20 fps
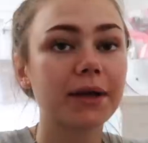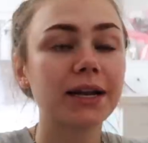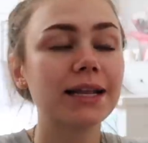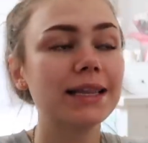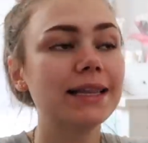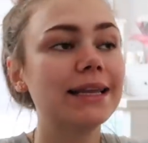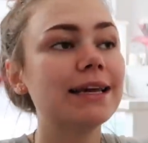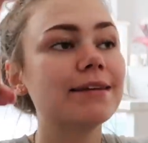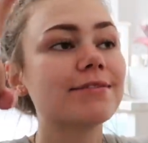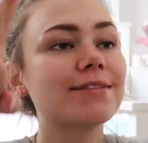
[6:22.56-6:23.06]
I'm gonna
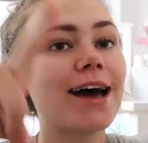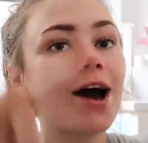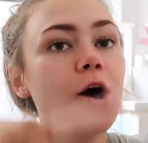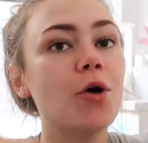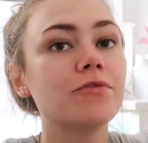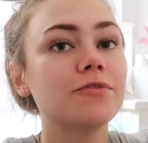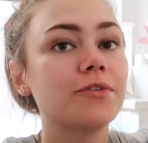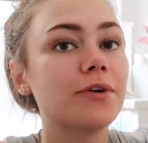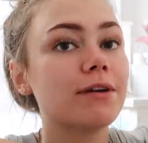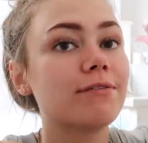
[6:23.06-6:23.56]
leave that
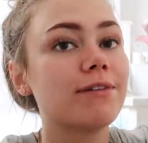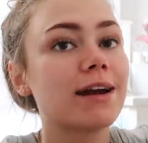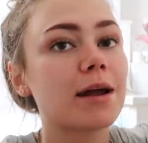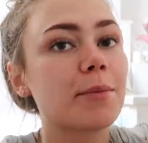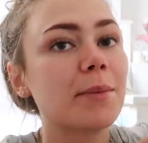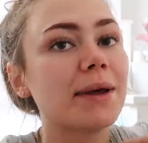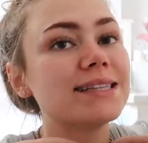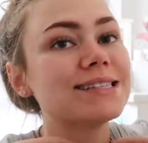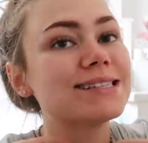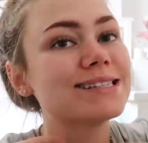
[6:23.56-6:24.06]
on for, it
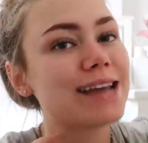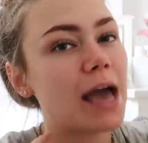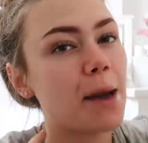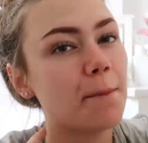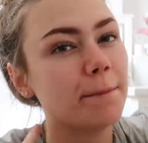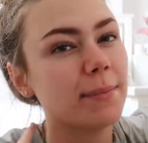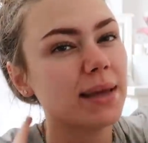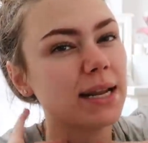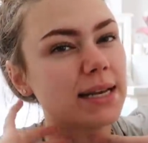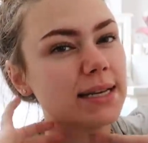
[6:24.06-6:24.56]
recommends
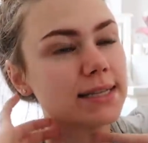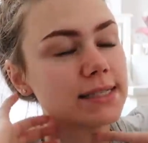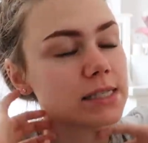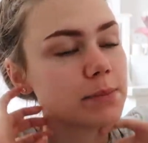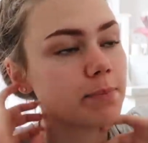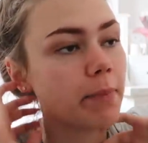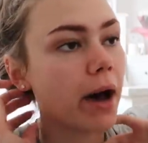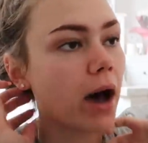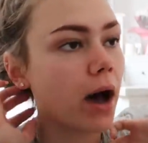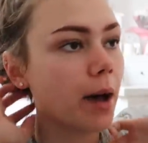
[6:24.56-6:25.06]
10
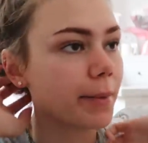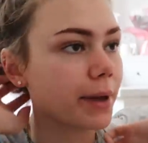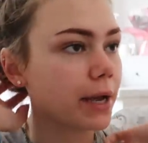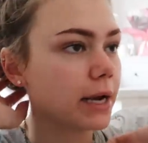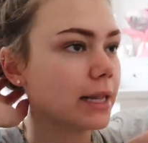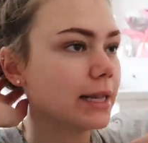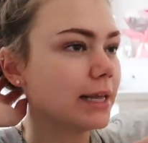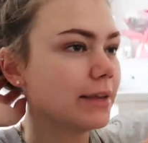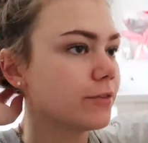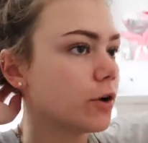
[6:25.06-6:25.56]
minutes, but I'm
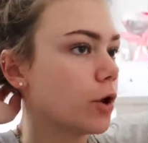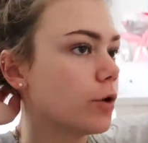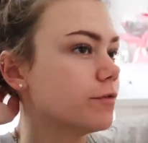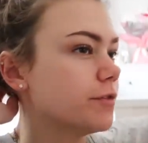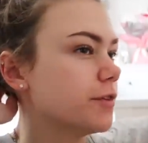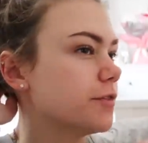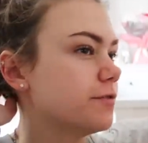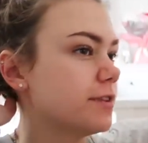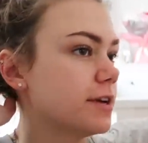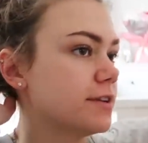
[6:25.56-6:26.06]
gonna leave it on
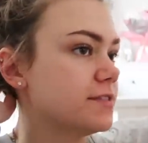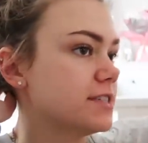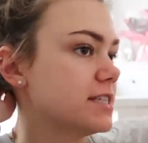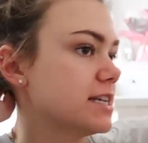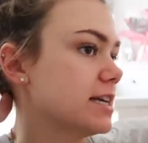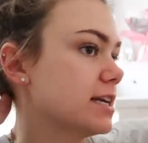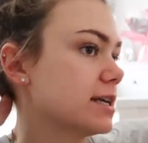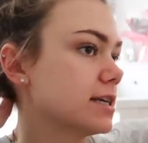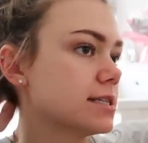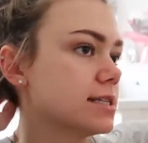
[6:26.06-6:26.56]
for
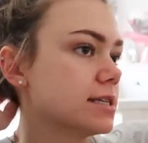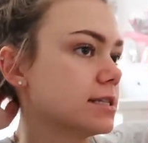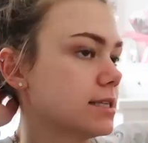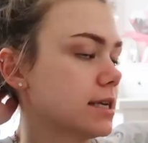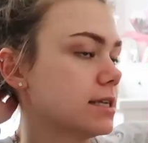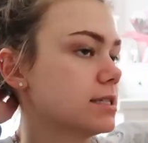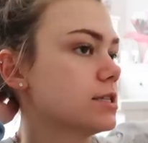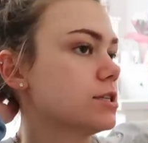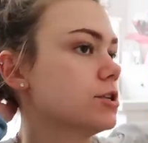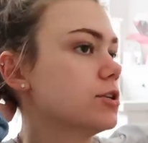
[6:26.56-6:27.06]
15 because it
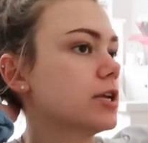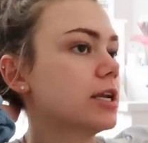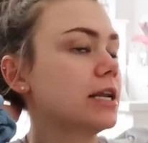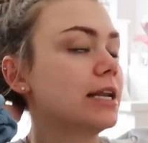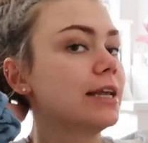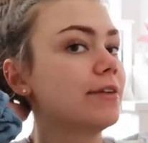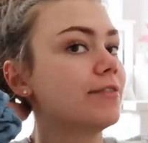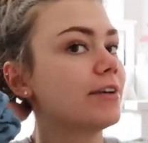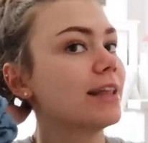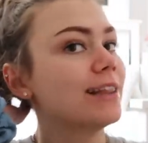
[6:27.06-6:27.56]
says you can
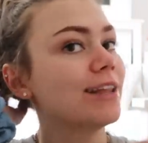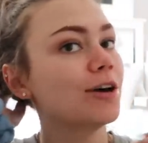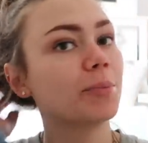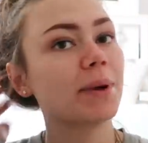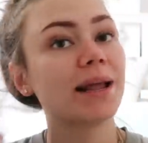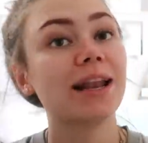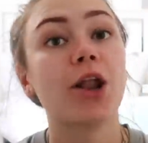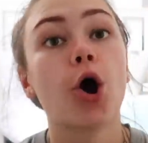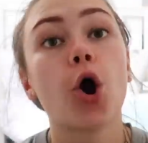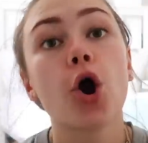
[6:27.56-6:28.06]
leave it a little
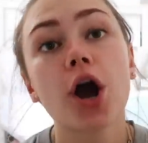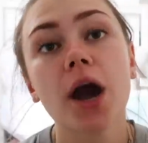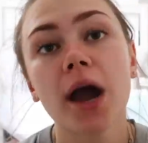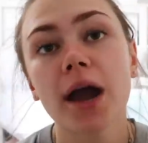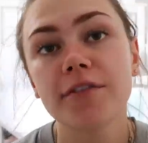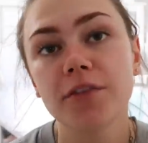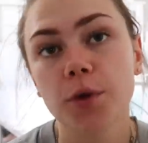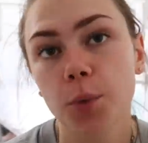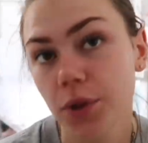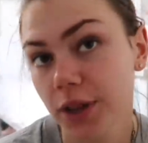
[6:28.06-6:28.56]
bit longer
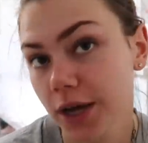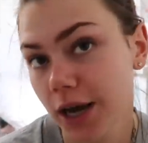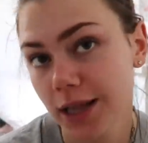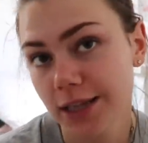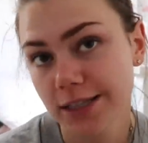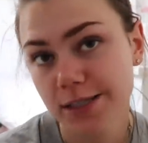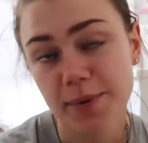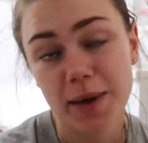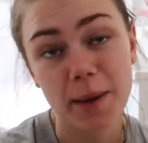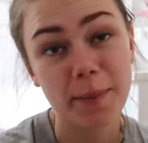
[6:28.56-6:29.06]
if you want the
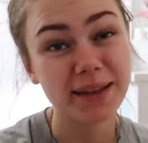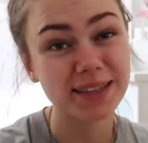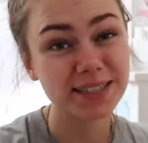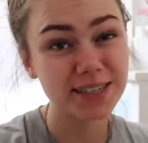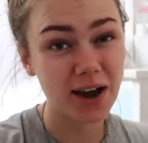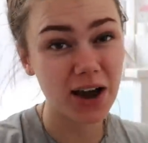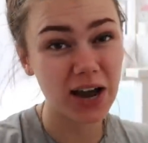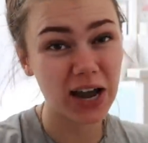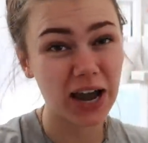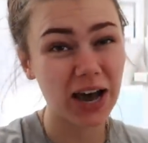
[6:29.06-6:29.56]
color to be a bit
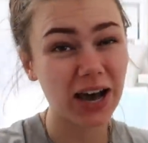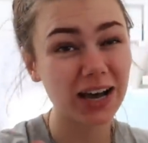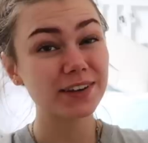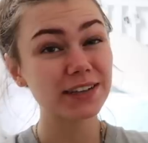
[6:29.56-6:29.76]
darker.